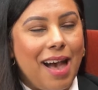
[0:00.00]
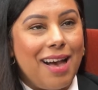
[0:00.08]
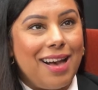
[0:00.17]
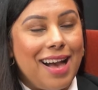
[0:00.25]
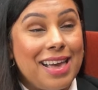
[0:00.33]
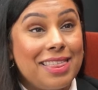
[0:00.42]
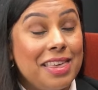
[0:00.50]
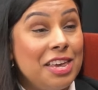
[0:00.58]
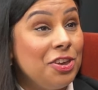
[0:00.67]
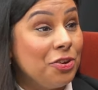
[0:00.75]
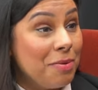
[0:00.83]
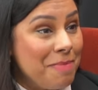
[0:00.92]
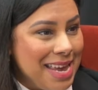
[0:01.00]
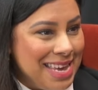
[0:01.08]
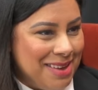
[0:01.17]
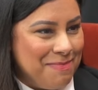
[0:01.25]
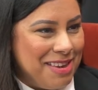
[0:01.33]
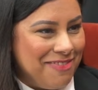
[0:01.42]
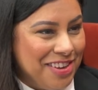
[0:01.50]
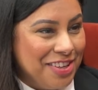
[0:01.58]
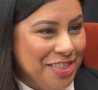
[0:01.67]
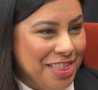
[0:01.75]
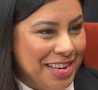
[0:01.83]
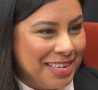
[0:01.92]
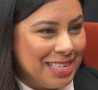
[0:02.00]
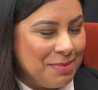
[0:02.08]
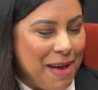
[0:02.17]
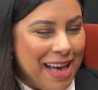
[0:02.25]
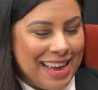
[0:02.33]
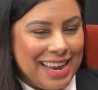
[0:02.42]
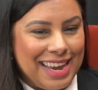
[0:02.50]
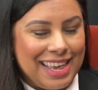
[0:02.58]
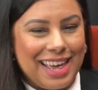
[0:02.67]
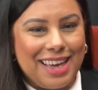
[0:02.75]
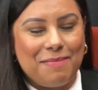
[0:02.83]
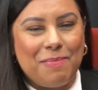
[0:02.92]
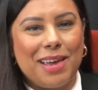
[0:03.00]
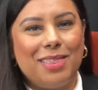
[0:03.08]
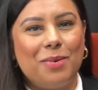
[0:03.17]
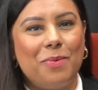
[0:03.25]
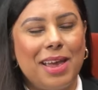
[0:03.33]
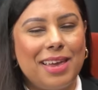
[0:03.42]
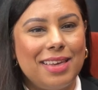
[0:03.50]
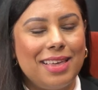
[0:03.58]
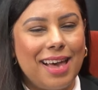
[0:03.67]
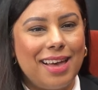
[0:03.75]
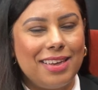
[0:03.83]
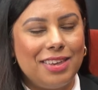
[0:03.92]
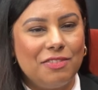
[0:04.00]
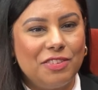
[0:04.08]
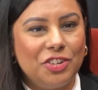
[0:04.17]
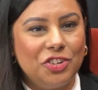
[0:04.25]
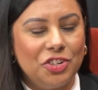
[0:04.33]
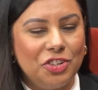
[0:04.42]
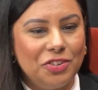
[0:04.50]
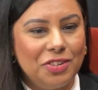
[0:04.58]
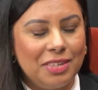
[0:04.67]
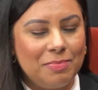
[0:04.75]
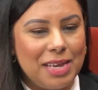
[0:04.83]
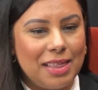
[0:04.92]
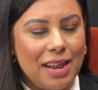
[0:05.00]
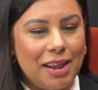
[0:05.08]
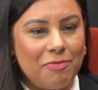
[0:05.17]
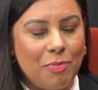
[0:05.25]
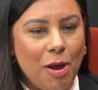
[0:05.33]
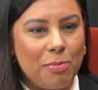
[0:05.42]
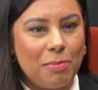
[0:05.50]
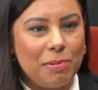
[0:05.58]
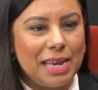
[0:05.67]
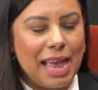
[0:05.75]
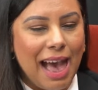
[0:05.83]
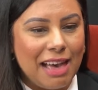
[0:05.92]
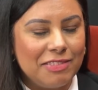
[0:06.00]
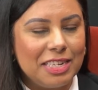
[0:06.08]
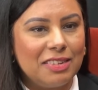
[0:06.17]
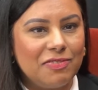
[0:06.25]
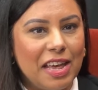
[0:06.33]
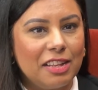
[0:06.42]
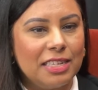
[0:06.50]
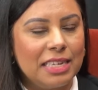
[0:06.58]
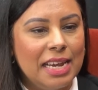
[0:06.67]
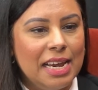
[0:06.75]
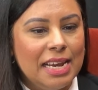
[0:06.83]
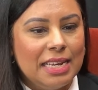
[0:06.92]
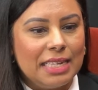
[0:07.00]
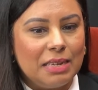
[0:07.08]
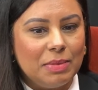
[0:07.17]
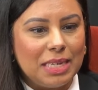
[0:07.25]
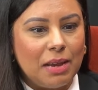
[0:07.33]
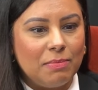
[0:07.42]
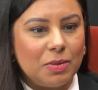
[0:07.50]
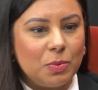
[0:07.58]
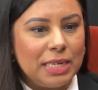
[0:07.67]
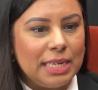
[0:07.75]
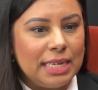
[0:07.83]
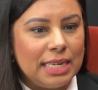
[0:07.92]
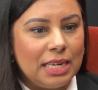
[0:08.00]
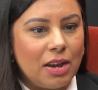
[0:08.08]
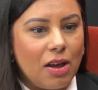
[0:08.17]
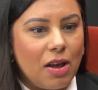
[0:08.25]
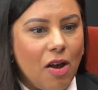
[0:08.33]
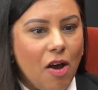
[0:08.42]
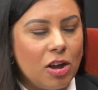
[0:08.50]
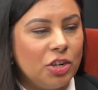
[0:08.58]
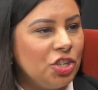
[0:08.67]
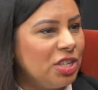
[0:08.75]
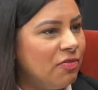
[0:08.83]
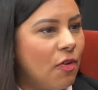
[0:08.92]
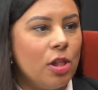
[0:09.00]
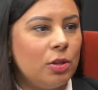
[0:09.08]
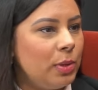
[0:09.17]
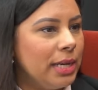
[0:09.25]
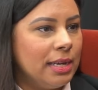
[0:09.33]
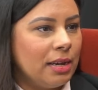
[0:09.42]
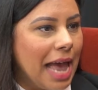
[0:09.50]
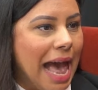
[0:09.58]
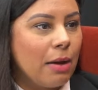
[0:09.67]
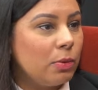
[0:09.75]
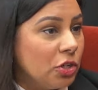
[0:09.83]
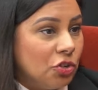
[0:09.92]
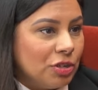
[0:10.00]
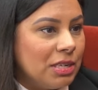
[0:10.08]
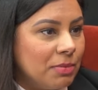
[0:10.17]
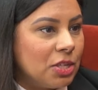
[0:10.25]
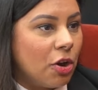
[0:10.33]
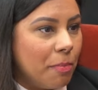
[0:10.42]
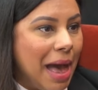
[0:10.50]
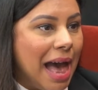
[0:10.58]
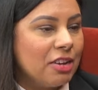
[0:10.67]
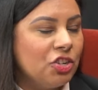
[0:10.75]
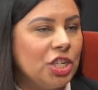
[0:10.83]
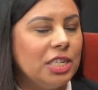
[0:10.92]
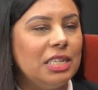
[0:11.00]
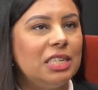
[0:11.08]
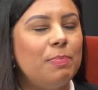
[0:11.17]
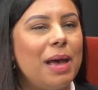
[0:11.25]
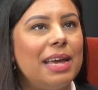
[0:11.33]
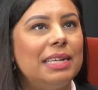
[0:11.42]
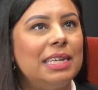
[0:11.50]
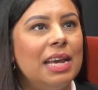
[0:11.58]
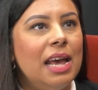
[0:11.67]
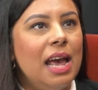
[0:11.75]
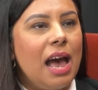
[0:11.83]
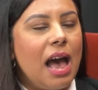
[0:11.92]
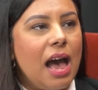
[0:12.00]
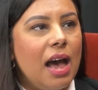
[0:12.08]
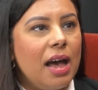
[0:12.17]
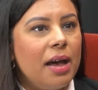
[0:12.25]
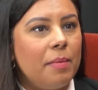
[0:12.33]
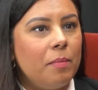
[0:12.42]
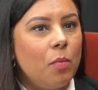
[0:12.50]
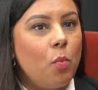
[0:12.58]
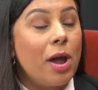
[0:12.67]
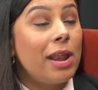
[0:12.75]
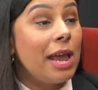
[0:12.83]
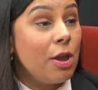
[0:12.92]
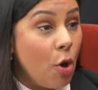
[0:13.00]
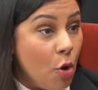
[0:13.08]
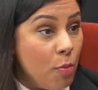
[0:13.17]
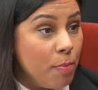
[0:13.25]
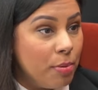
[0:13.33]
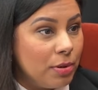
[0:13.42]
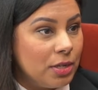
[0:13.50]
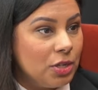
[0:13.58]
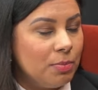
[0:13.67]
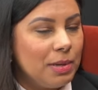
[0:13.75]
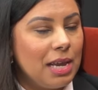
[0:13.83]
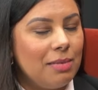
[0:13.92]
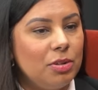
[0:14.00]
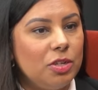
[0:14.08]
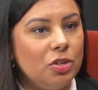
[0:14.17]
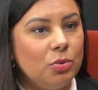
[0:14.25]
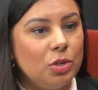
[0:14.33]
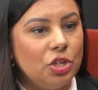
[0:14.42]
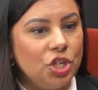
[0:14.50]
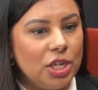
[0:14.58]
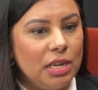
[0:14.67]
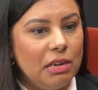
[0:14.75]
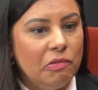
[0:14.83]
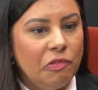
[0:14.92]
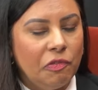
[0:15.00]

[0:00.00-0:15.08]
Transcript: uh, i think you're making me feel things by uh, by the way uh, you've introduced me that i probably haven't felt sometimes we are just following our dreams our passions but um, what i hope to be able to achieve